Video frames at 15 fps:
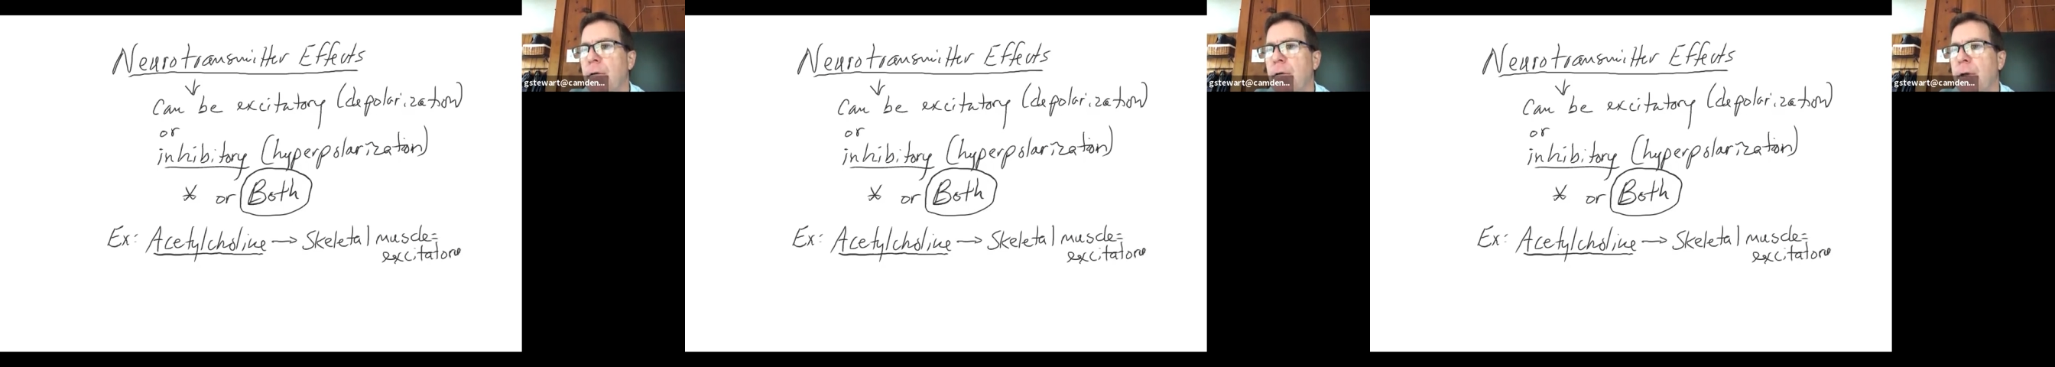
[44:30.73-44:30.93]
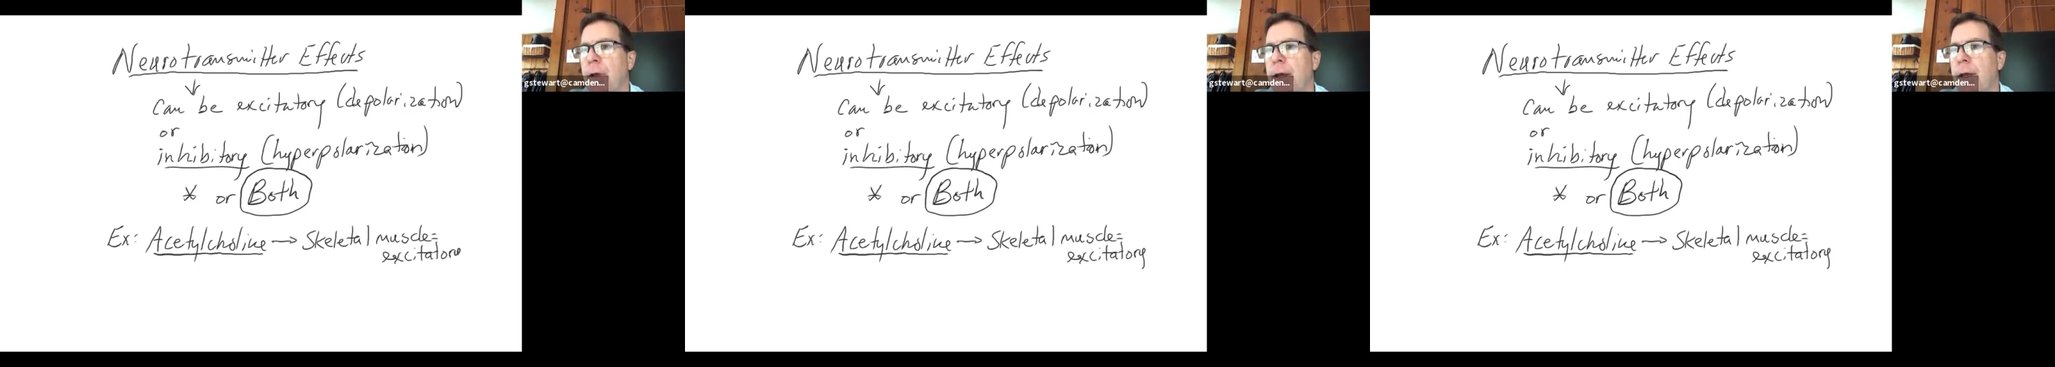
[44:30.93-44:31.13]

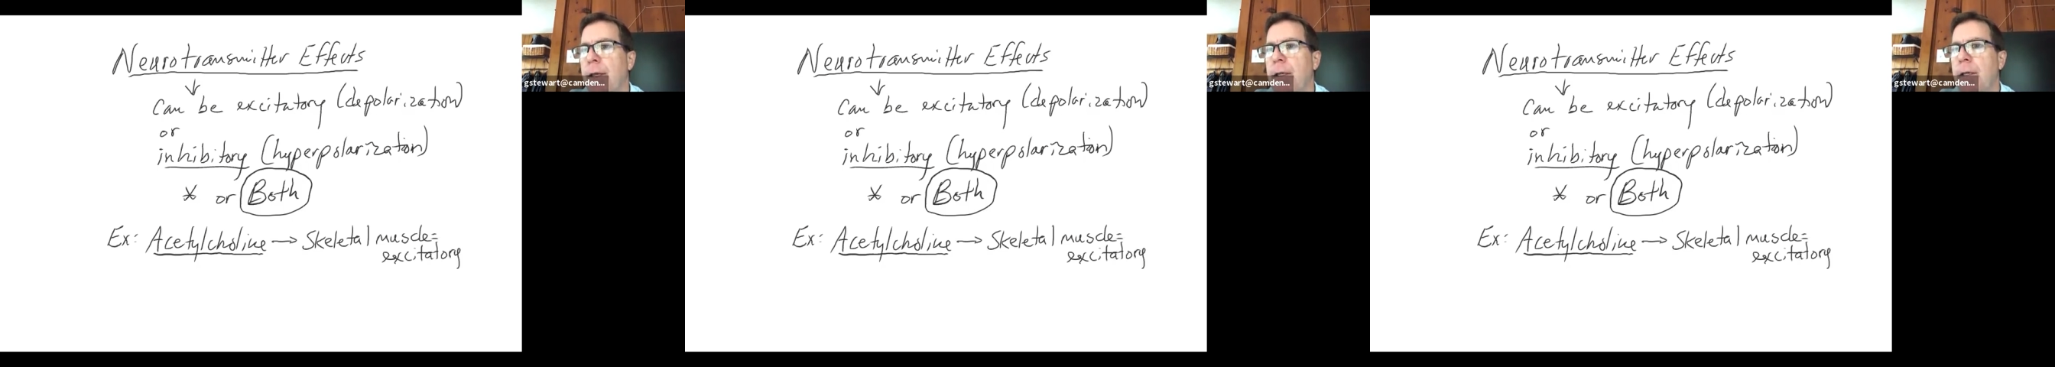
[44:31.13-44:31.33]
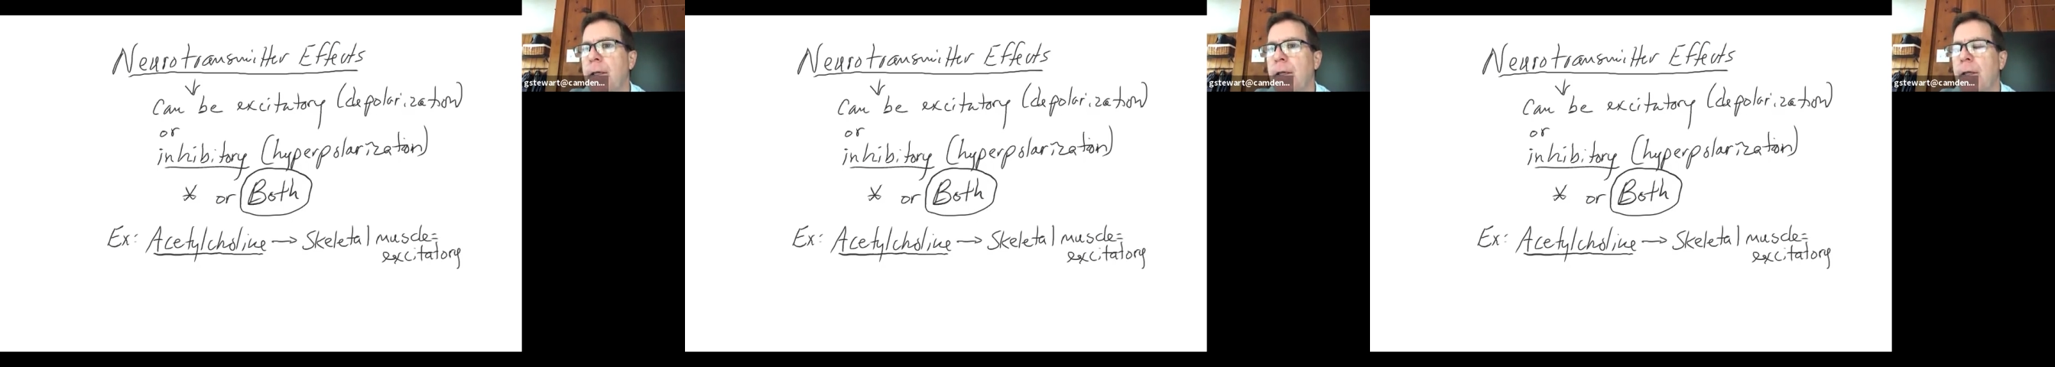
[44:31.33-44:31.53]
okay?